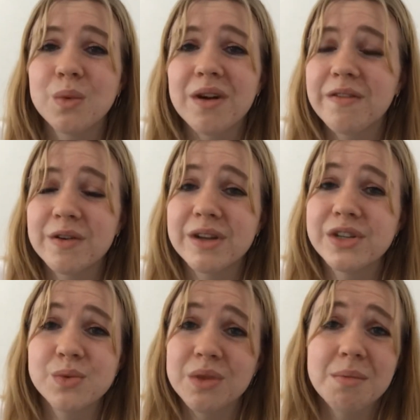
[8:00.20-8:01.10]
wearing
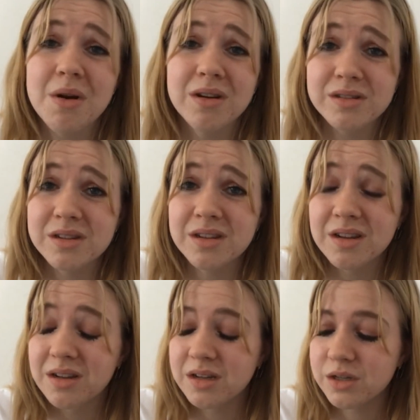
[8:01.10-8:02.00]
foundation with a mask.
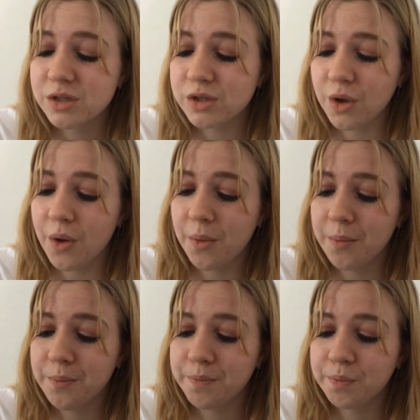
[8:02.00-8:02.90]
So
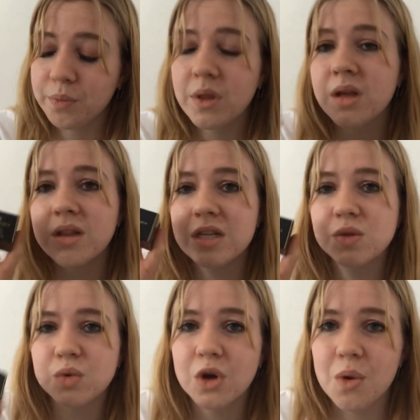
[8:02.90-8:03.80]
this
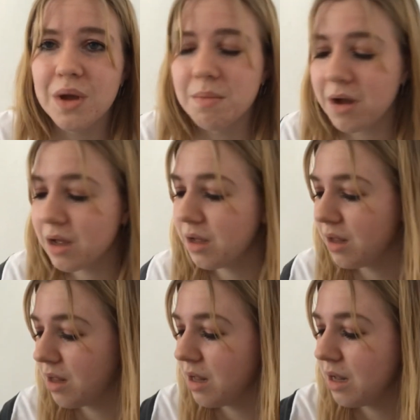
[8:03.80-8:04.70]
will go in my
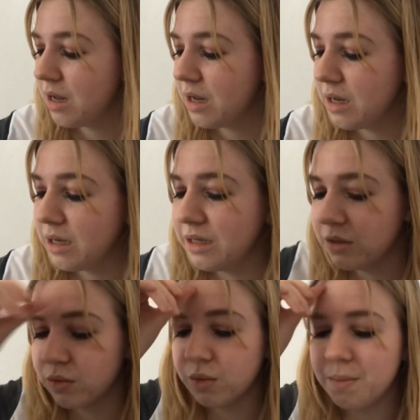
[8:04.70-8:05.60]

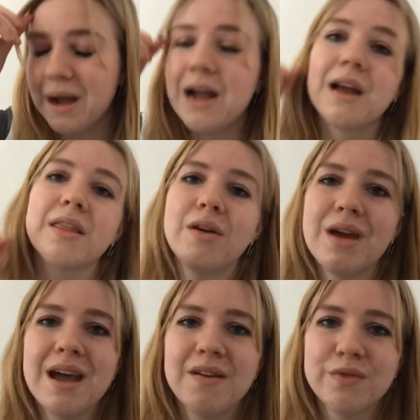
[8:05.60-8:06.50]
little bag that I
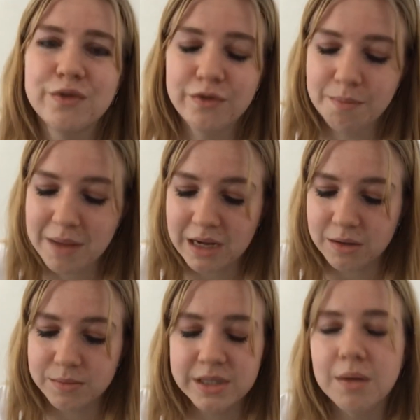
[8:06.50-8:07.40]
have of
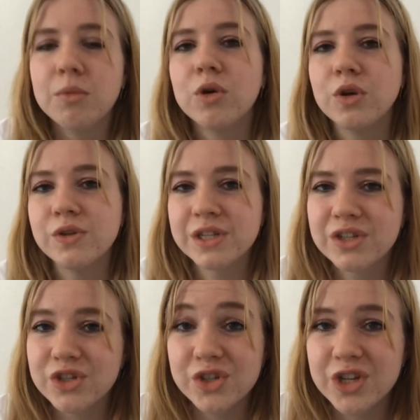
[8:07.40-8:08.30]
makeups that I'm not using
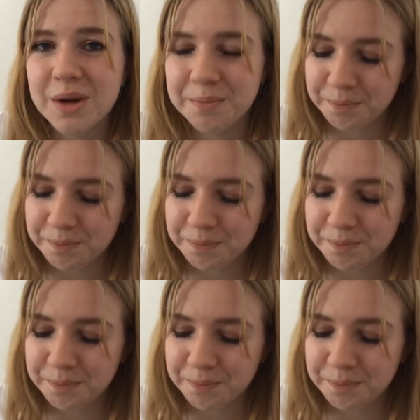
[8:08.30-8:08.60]
just yet.